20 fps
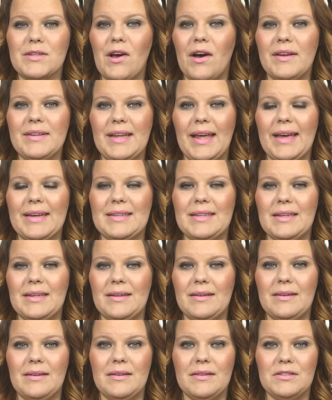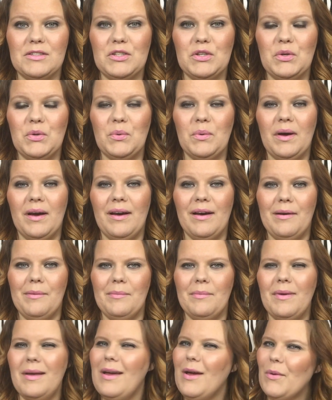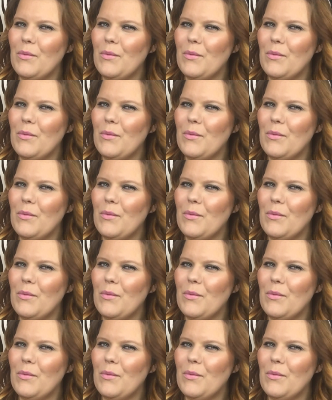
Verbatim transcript: contacted to um,